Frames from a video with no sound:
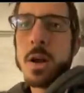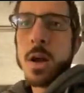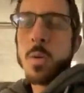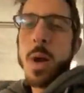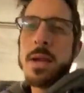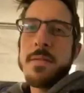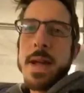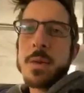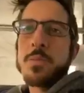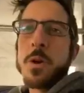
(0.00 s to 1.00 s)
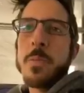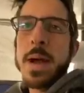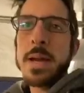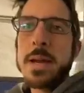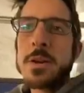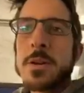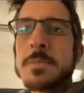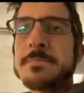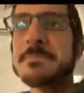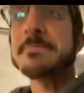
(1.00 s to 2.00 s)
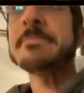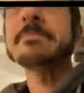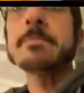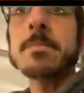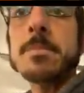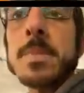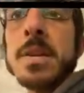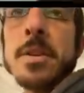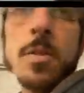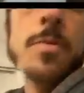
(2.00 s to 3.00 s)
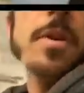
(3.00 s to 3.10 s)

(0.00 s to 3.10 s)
Uh, Wave 8 propane heater, and then over